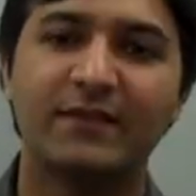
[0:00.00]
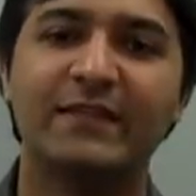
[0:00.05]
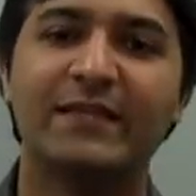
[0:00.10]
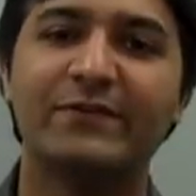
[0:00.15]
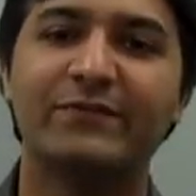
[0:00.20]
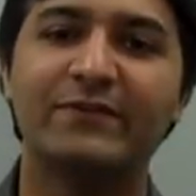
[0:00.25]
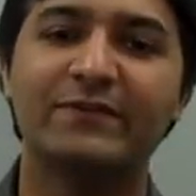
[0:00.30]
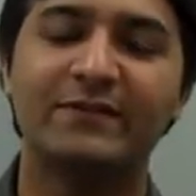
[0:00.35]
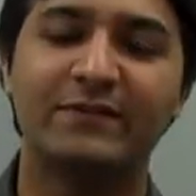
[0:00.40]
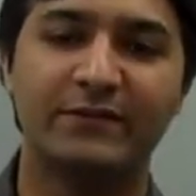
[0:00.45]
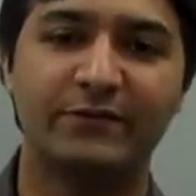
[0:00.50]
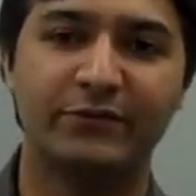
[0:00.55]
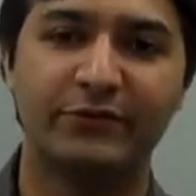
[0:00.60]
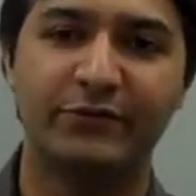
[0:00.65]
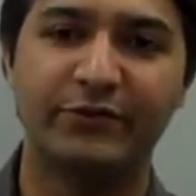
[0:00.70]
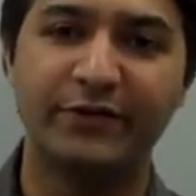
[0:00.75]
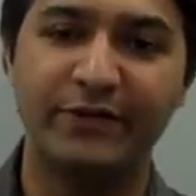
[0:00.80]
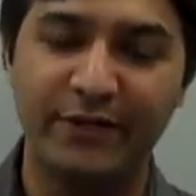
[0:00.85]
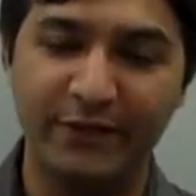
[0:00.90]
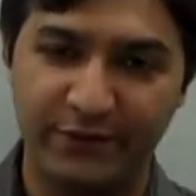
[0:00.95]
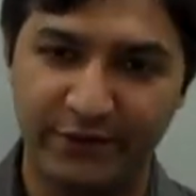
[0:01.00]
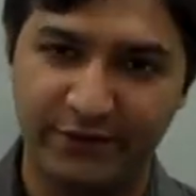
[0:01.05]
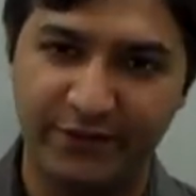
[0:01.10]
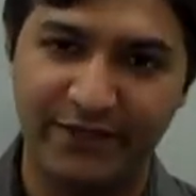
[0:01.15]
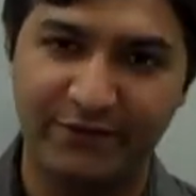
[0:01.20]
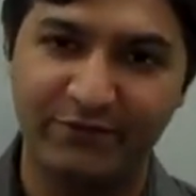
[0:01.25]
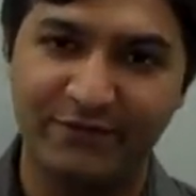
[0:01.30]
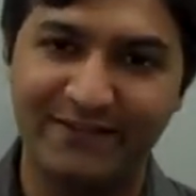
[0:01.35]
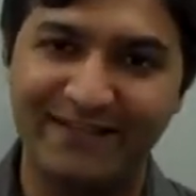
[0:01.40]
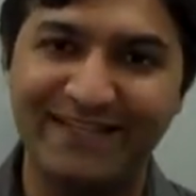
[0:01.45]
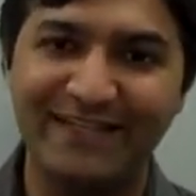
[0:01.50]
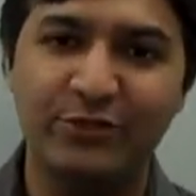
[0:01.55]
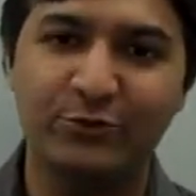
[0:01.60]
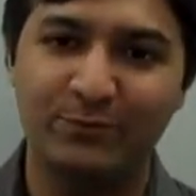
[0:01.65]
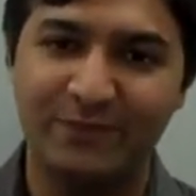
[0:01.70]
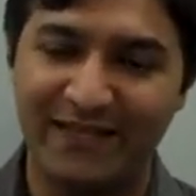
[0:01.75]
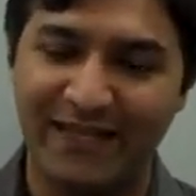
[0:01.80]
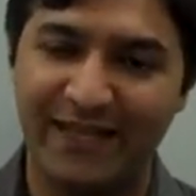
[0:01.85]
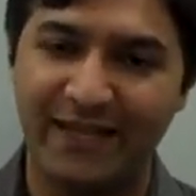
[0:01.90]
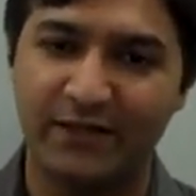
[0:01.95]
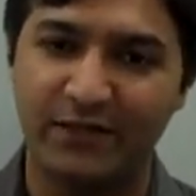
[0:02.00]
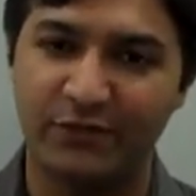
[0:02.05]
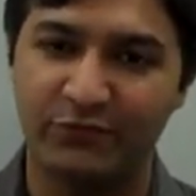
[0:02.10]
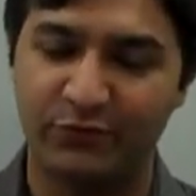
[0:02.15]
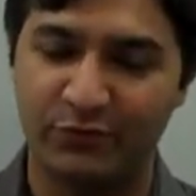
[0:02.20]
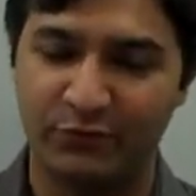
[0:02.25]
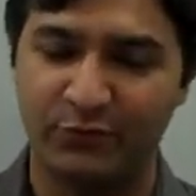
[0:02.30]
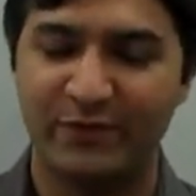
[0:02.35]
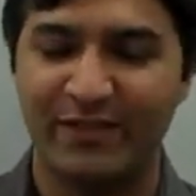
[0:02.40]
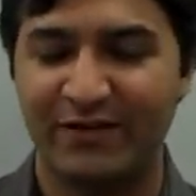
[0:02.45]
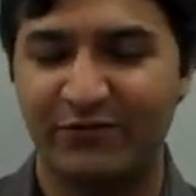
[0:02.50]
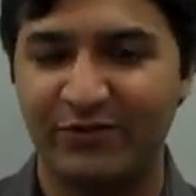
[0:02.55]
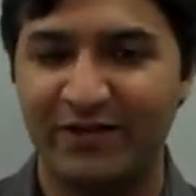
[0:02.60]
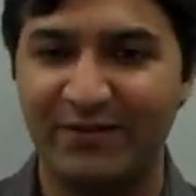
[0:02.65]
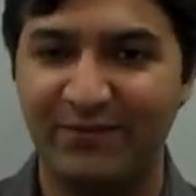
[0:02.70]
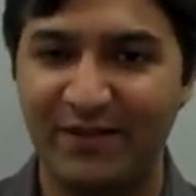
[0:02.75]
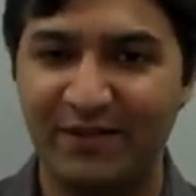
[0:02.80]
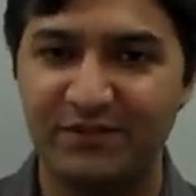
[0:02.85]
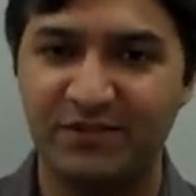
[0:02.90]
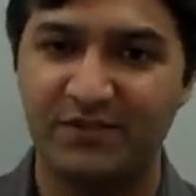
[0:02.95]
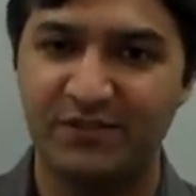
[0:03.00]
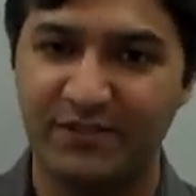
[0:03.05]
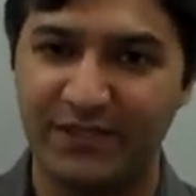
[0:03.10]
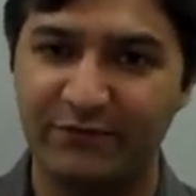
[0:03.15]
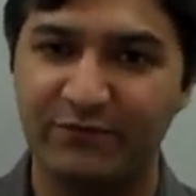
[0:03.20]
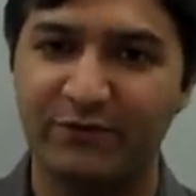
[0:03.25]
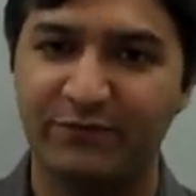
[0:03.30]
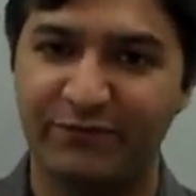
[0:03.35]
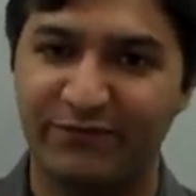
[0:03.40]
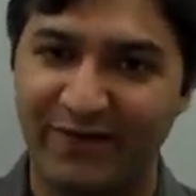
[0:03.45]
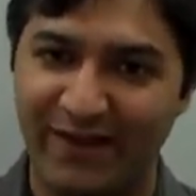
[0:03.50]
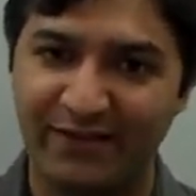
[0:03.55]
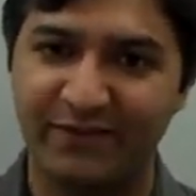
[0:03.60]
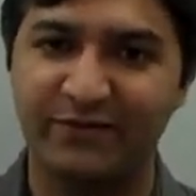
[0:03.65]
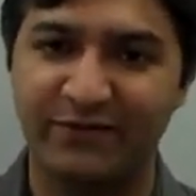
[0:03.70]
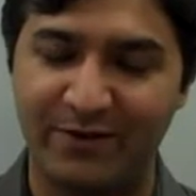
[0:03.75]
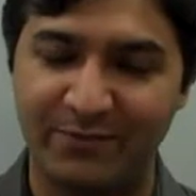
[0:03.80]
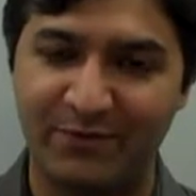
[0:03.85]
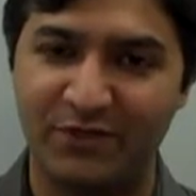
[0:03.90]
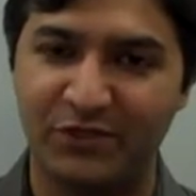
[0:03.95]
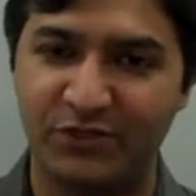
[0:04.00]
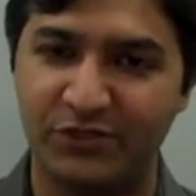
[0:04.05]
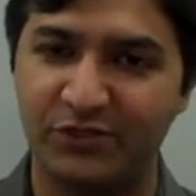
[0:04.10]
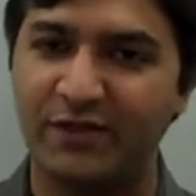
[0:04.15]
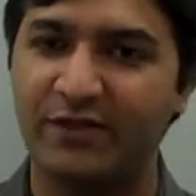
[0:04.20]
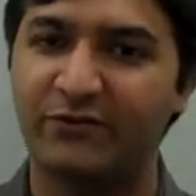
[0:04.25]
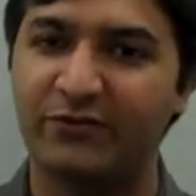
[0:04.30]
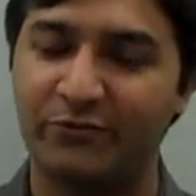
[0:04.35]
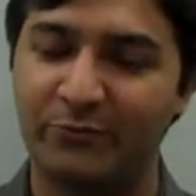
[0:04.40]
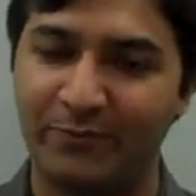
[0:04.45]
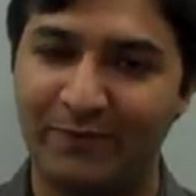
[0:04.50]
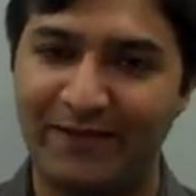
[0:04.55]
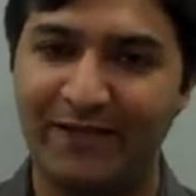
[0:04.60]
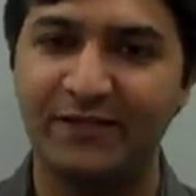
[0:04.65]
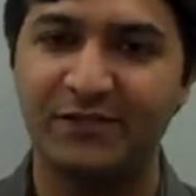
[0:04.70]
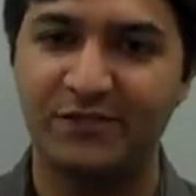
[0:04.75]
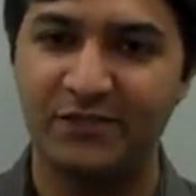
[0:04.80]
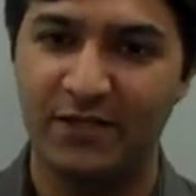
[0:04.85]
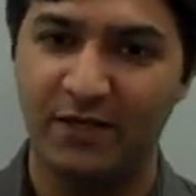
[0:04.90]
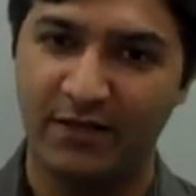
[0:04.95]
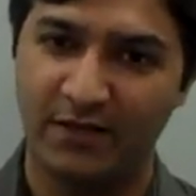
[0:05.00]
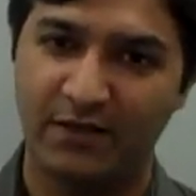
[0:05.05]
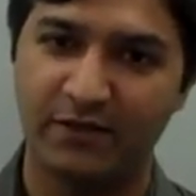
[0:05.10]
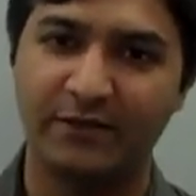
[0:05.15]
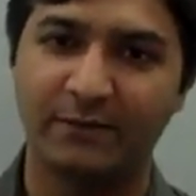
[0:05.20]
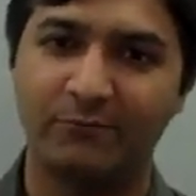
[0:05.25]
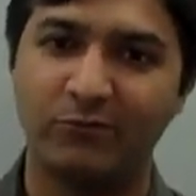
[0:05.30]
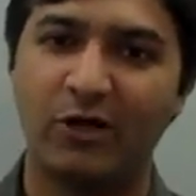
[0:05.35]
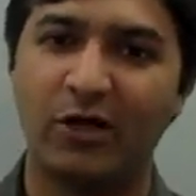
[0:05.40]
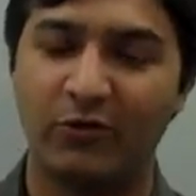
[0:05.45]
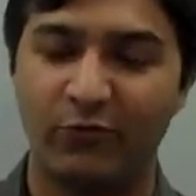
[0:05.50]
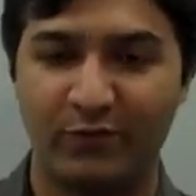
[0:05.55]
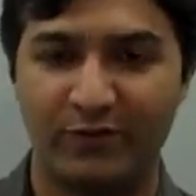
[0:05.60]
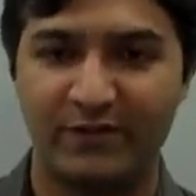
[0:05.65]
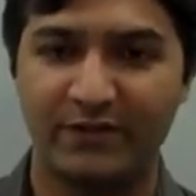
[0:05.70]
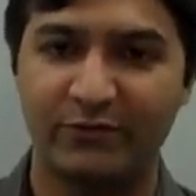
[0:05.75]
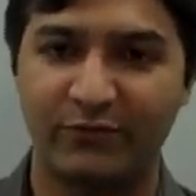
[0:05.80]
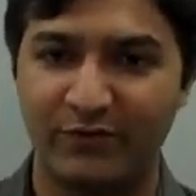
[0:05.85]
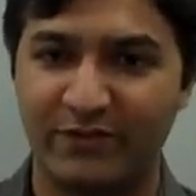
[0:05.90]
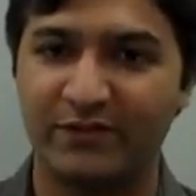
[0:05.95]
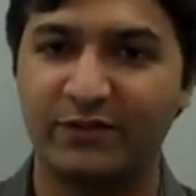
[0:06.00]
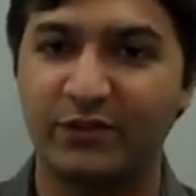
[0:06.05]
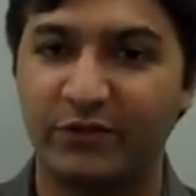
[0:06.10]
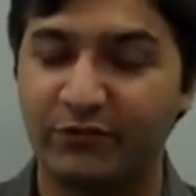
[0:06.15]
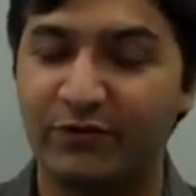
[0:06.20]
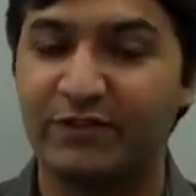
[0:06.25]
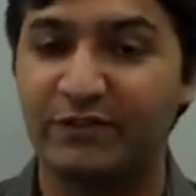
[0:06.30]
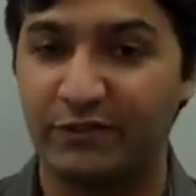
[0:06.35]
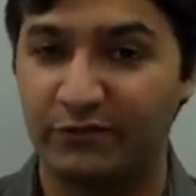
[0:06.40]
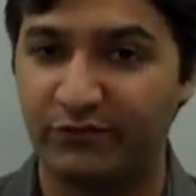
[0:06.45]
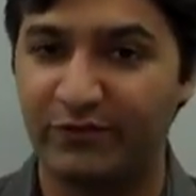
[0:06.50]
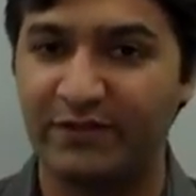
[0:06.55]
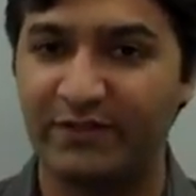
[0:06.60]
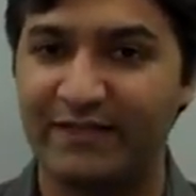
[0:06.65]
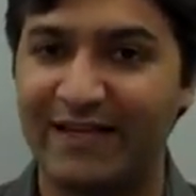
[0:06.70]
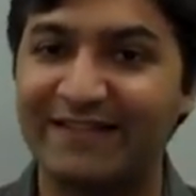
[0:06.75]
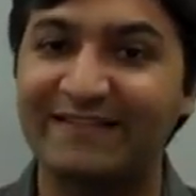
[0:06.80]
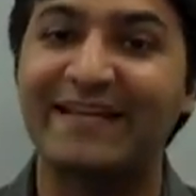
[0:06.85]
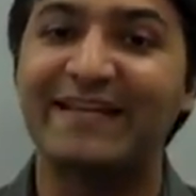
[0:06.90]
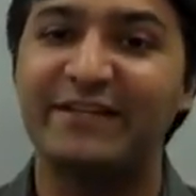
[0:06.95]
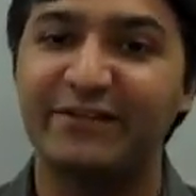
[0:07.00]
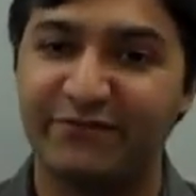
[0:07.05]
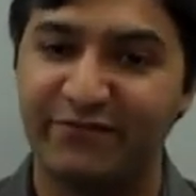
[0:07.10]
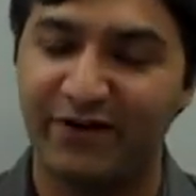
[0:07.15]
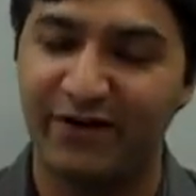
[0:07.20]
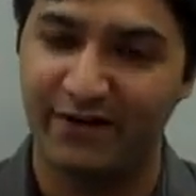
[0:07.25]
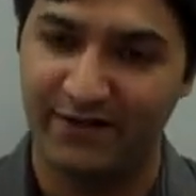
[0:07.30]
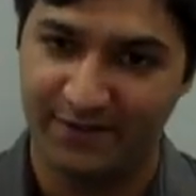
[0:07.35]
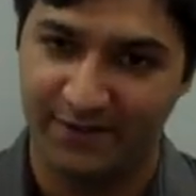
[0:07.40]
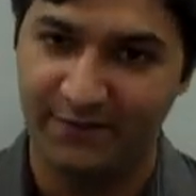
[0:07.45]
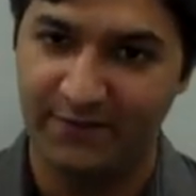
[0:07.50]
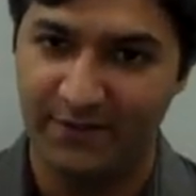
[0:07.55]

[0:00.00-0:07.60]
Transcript: they will deduplicate it. But what that really means is they will find the repetition and replace the block with an identifier.